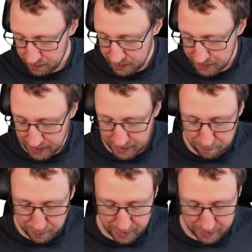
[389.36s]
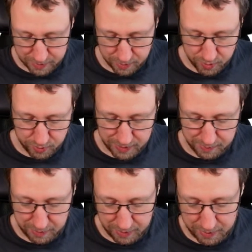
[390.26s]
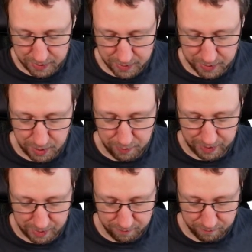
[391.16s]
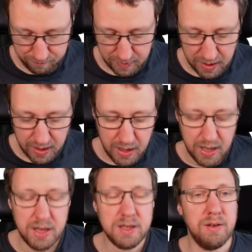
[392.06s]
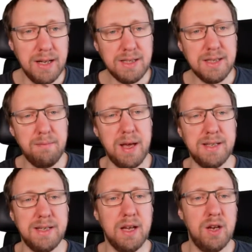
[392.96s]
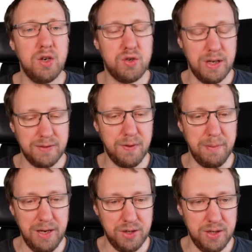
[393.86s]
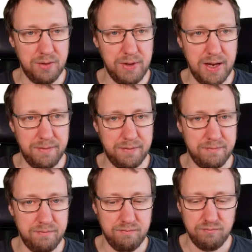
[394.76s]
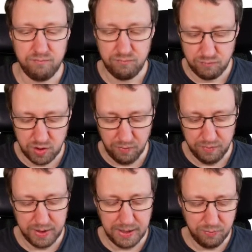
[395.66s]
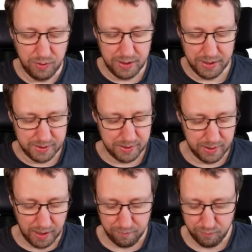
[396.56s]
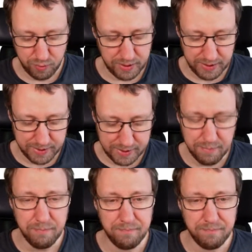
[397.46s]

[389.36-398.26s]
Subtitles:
Second bit is transmitted directly. So that's the basic transformation that we have. So that one is pretty easy.